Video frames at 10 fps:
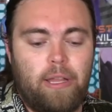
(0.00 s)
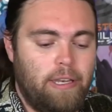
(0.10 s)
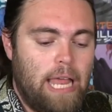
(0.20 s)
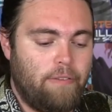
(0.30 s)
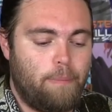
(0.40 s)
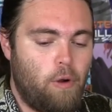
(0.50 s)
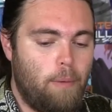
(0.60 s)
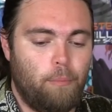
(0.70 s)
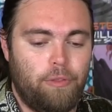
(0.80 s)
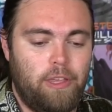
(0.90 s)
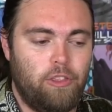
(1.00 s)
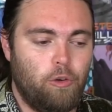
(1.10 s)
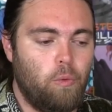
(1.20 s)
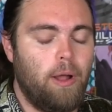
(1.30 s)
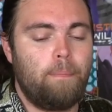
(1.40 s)
I didn't have a problem with
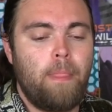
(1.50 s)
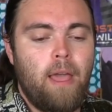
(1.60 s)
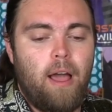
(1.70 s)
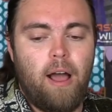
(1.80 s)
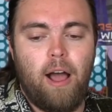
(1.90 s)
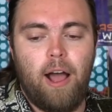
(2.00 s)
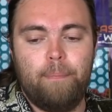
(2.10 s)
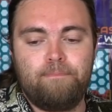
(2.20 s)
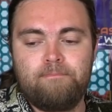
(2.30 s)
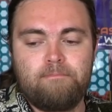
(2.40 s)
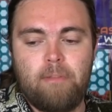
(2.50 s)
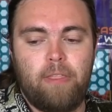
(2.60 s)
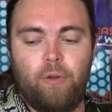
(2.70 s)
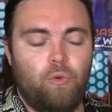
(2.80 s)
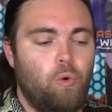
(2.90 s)
either one. Um, the,
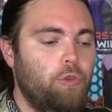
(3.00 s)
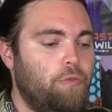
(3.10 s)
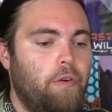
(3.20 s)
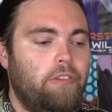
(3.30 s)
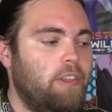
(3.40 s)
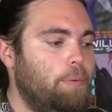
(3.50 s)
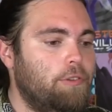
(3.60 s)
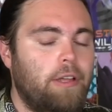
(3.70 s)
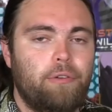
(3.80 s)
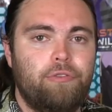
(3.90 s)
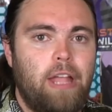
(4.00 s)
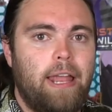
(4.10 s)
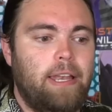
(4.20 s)
the, the, rules are very simple to understand.